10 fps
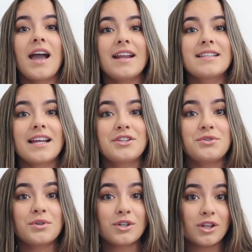I decided to
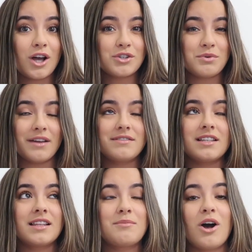do a collage wall. I've
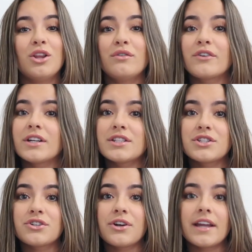seen them all over
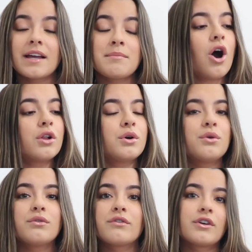Instagram, all
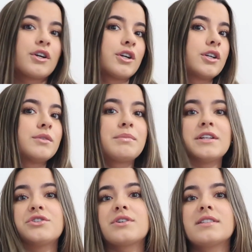over
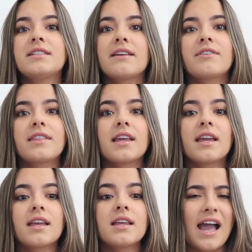Pinterest and
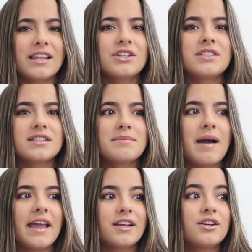everything. I looked into
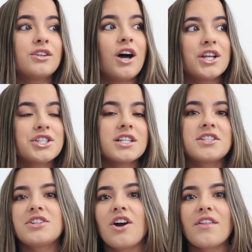buying collage
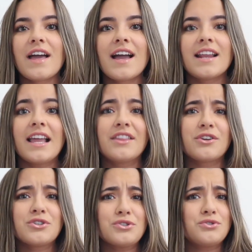kits and all that, and
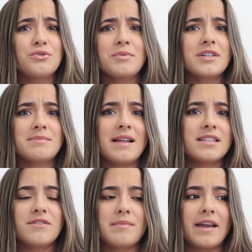they're super
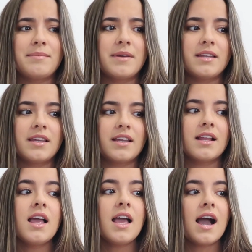expensive in my opinion.
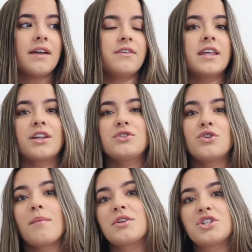I feel like it's
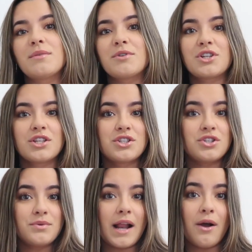so much cheaper just to
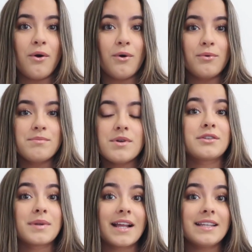do it at home.
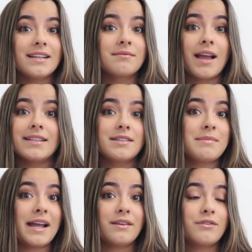That's what I did. I did
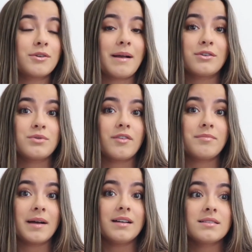mine for about 12
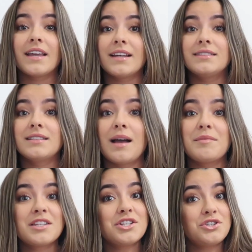bucks, and I'm
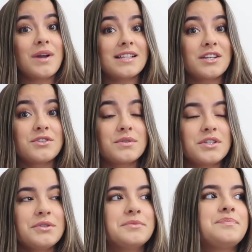gonna teach you guys how to do it
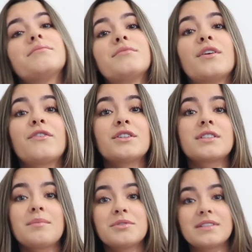too. The first
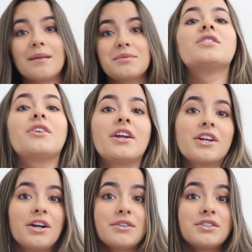couple steps, so here
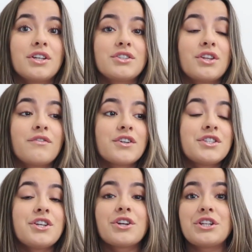goes. So the first
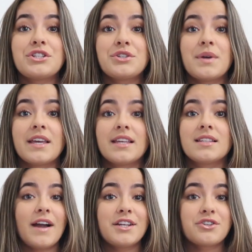thing you're gonna do is
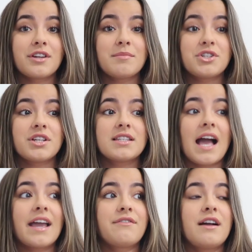find your images.
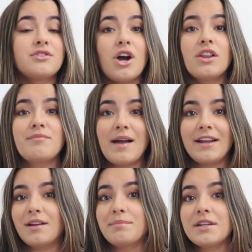I found all of
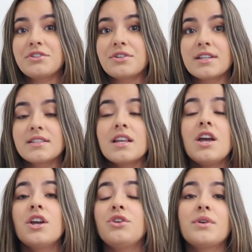mine on Pinterest.
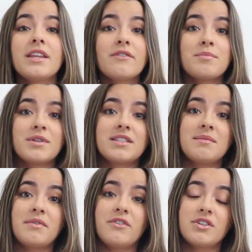You can even put
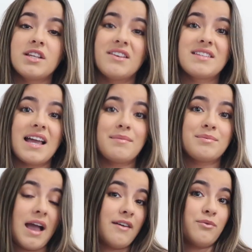some of yourselves. I
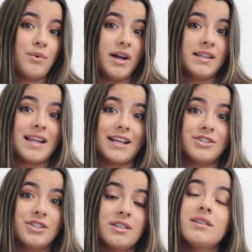have one that I
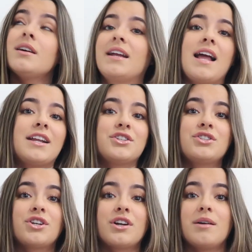took, but I just
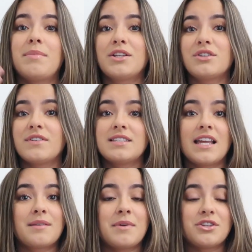took a bunch of
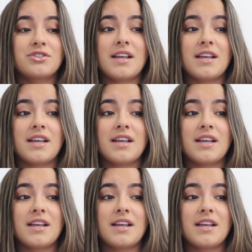aesthetic pictures.